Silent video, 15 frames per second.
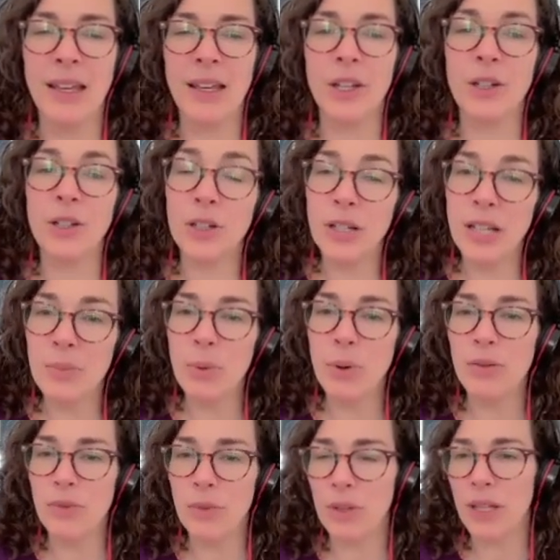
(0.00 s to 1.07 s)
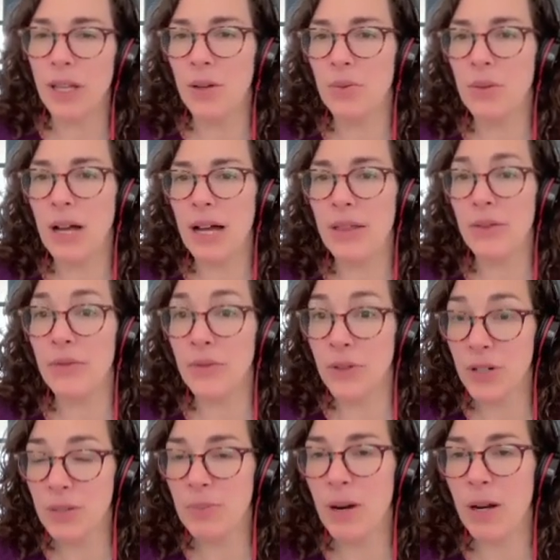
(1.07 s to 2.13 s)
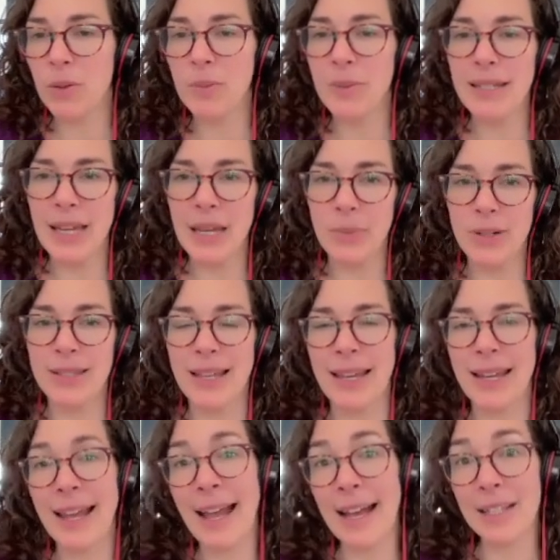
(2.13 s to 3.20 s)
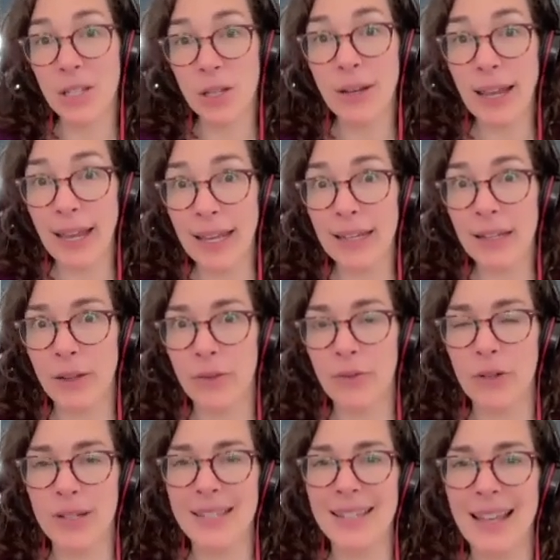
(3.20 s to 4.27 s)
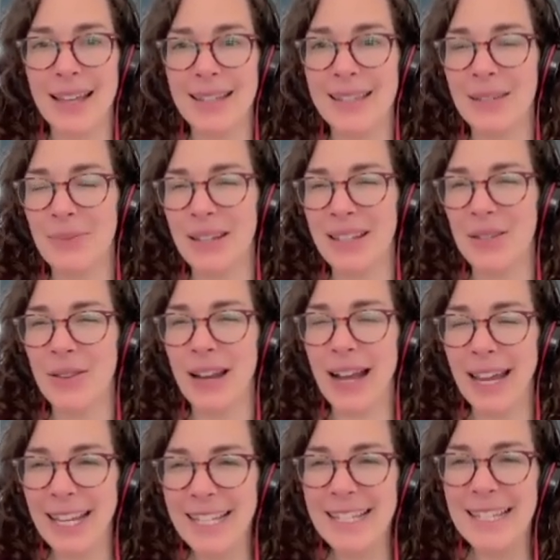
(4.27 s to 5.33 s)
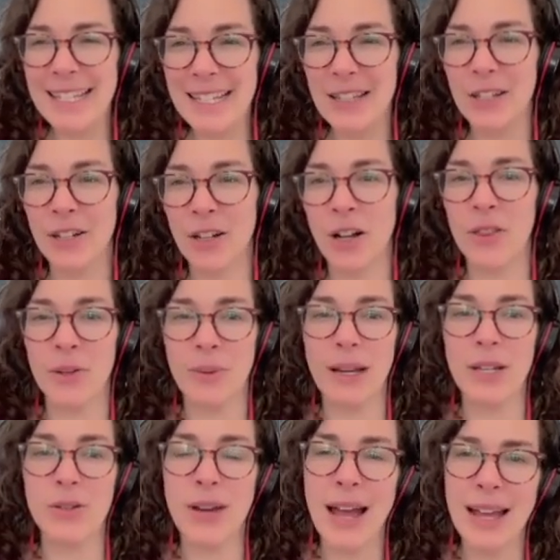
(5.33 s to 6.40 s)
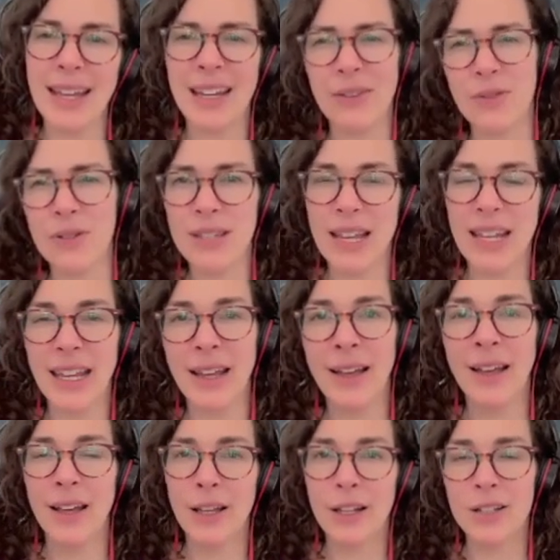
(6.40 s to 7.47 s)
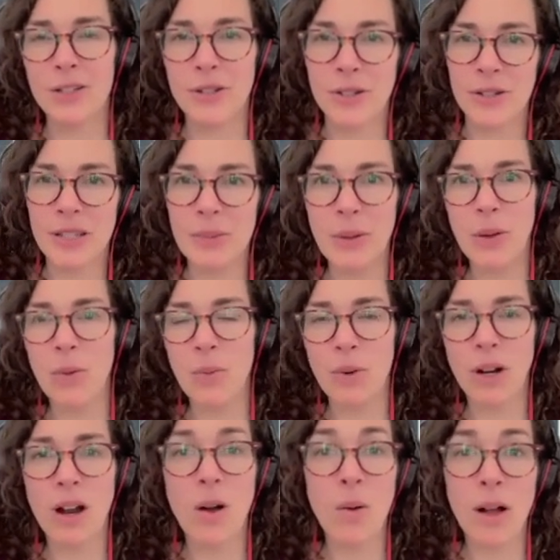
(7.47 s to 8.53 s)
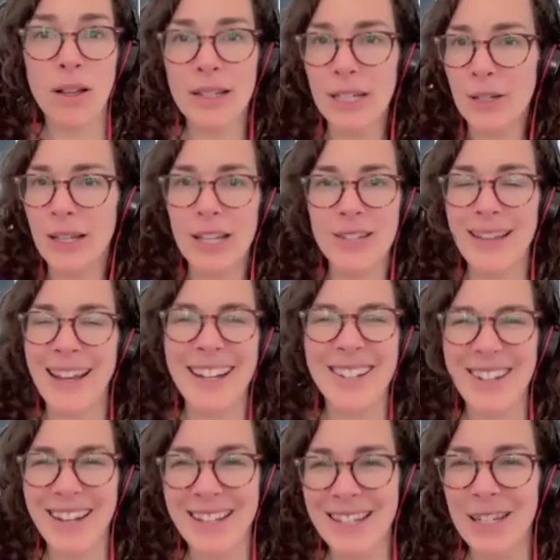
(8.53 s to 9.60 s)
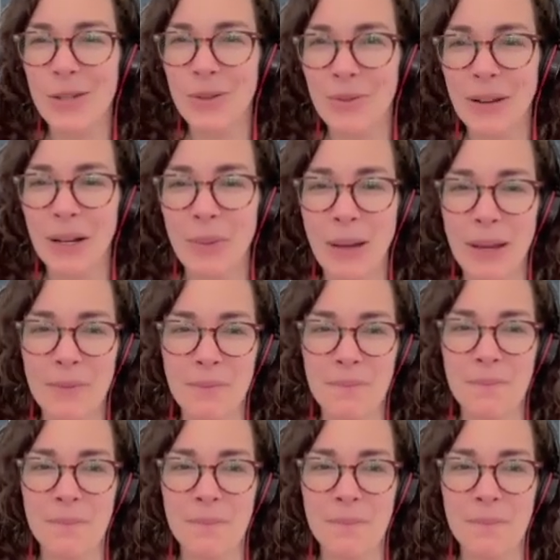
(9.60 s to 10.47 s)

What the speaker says: Your learning portfolio, the first part will be 10%. I ask you to hand in the first slides to me so that I can see that you're on the right track. And if there's any concerns about work quality, you get a second chance to do it right away.